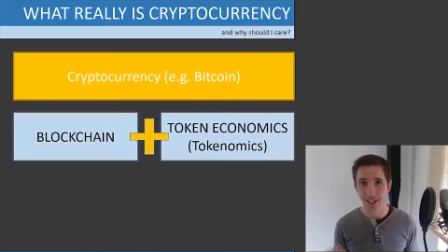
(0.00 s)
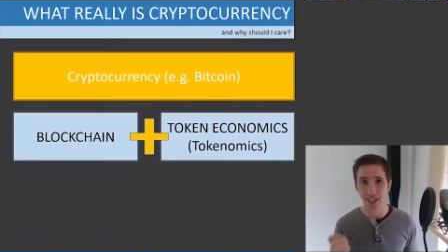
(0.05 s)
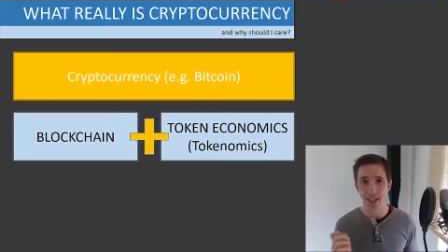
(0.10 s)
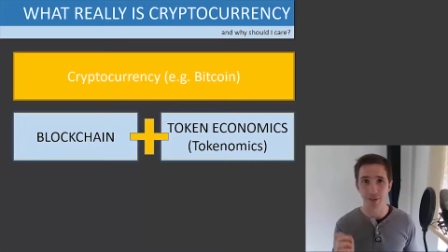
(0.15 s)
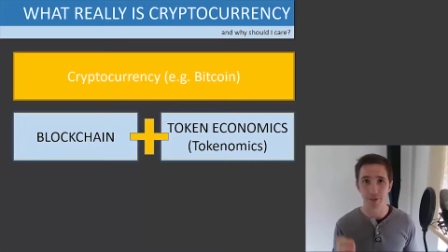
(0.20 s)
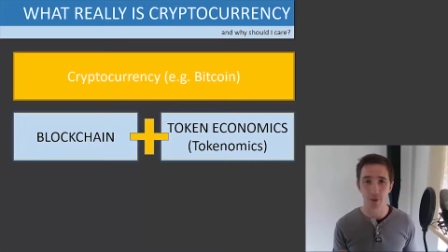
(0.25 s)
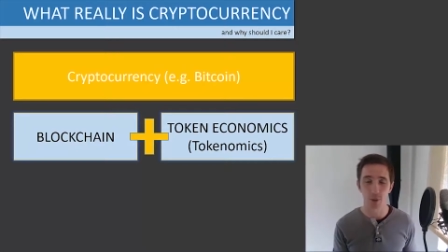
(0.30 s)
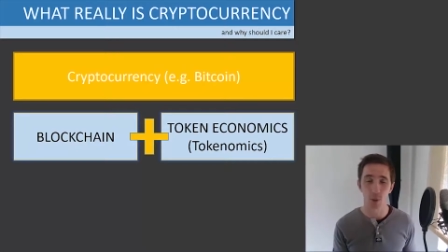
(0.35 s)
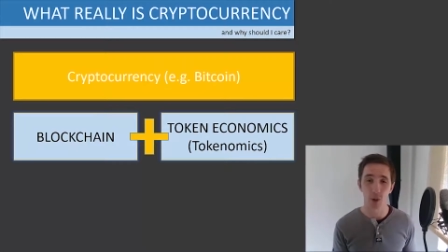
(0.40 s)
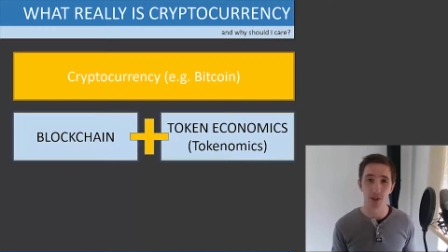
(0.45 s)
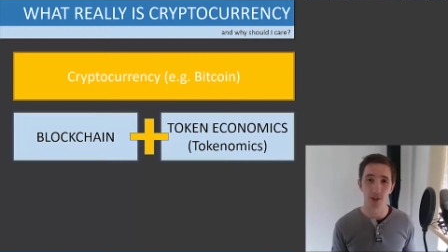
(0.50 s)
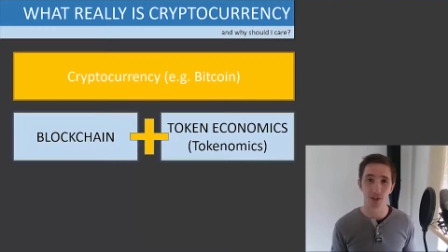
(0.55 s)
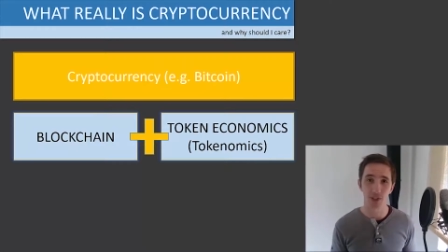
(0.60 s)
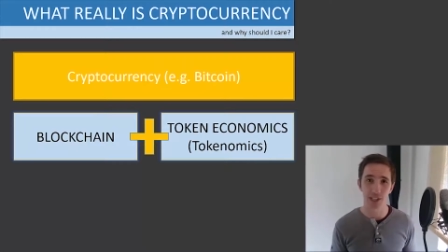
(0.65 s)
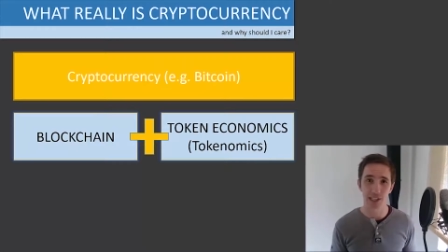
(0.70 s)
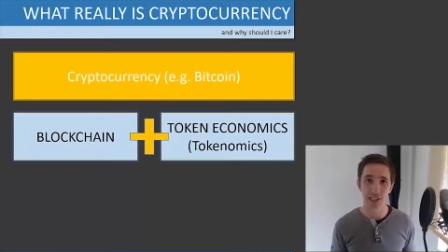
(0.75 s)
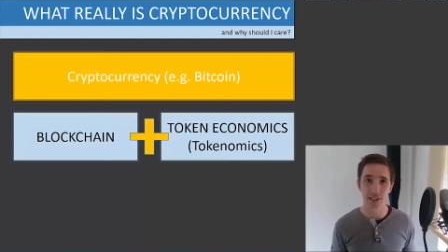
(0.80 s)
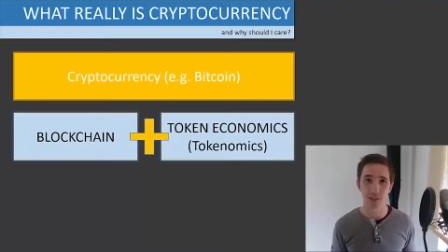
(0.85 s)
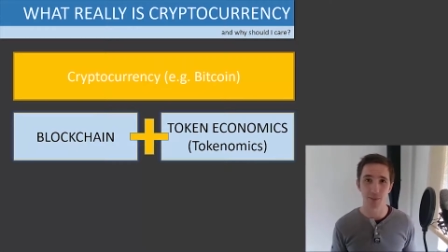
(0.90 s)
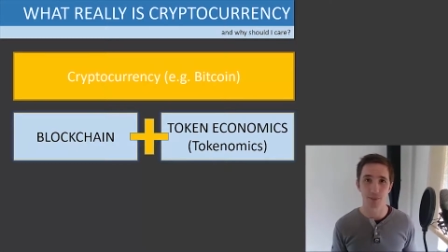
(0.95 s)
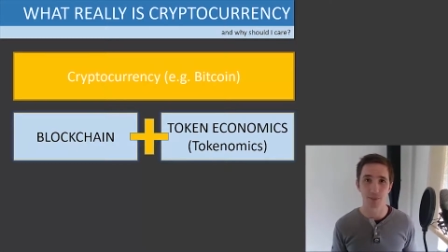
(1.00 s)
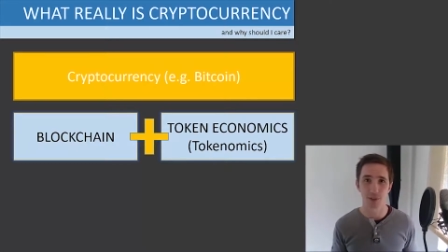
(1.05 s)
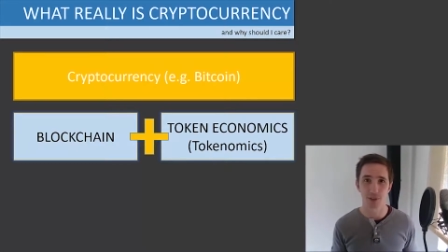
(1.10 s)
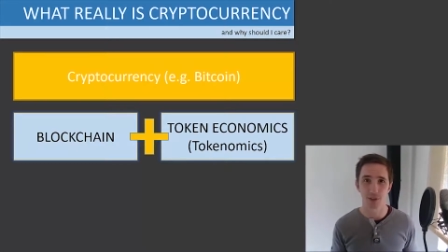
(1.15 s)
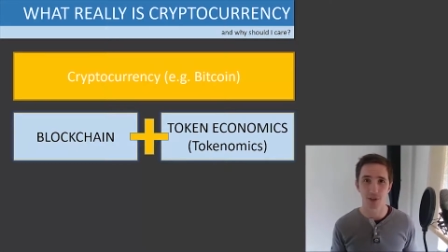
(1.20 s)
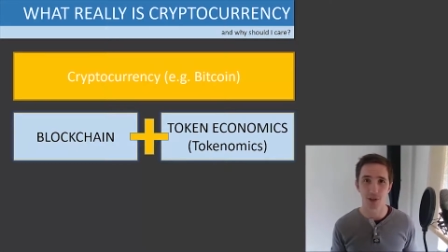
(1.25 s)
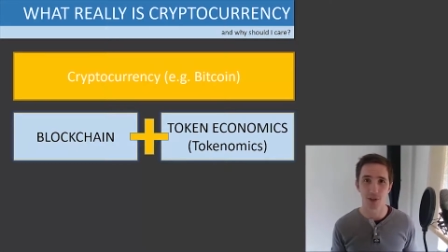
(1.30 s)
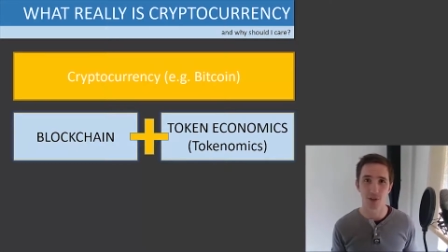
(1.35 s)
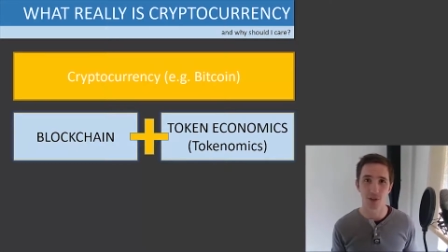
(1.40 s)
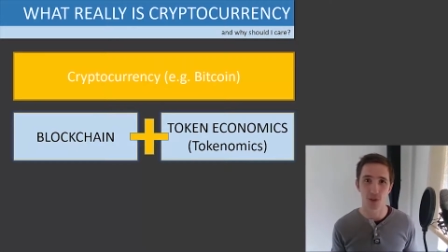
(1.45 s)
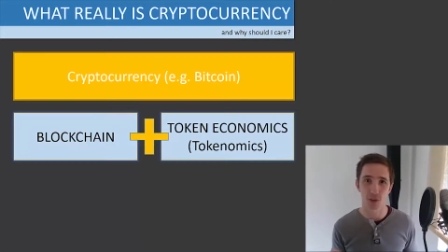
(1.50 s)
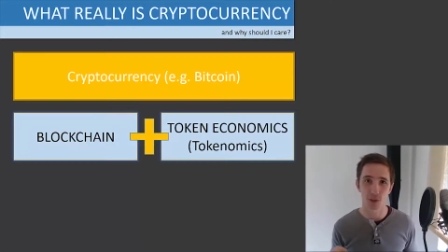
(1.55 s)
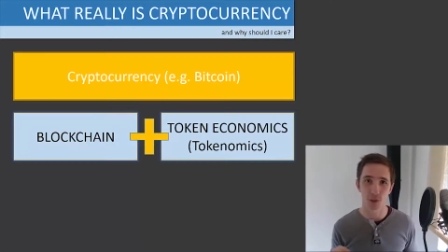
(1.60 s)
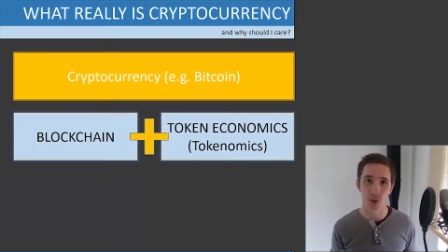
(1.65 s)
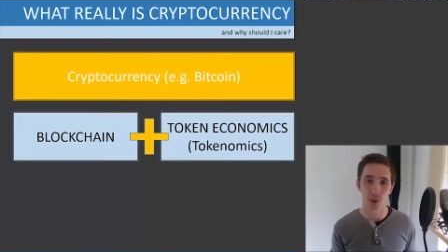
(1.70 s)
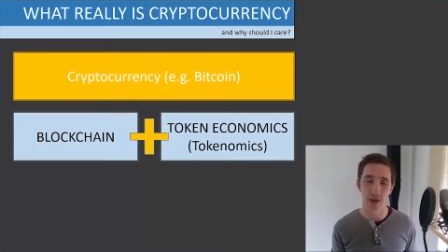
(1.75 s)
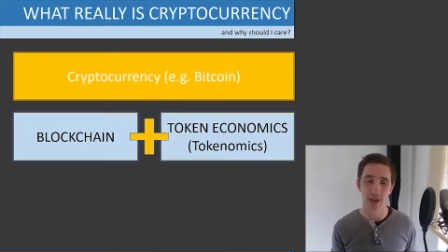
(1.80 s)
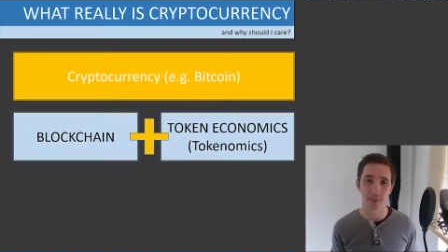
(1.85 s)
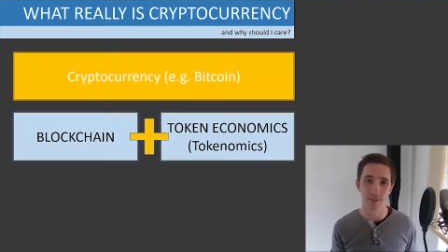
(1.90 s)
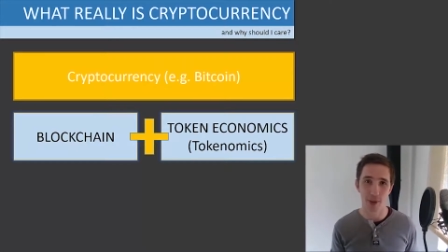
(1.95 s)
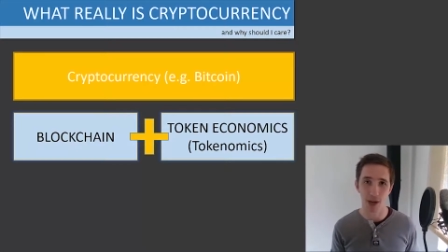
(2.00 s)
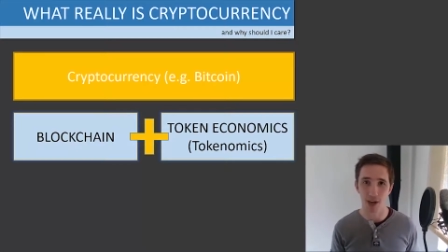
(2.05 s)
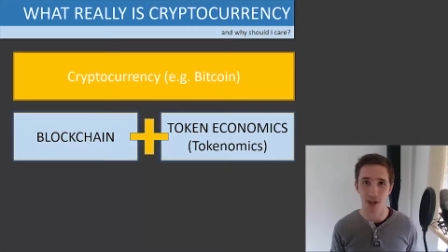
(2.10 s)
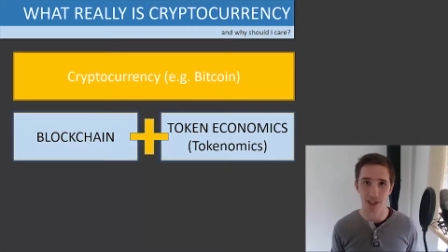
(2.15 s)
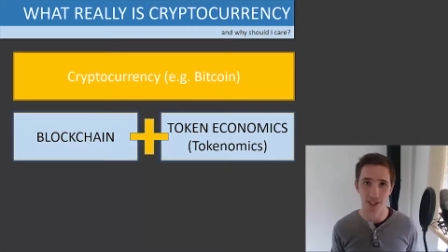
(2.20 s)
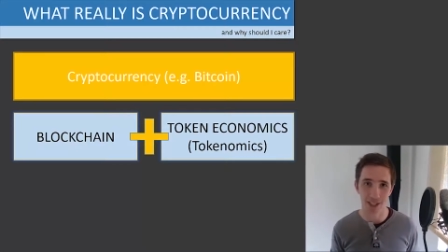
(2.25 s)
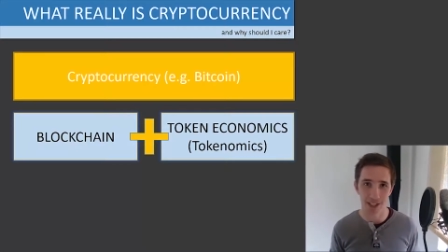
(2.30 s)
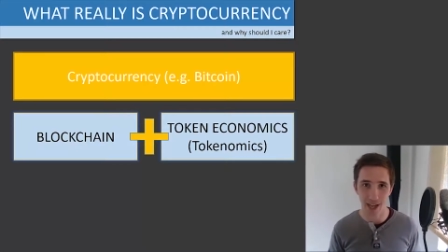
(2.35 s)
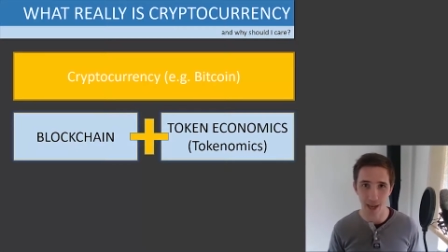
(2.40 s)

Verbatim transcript: If you want to see them, go to coin market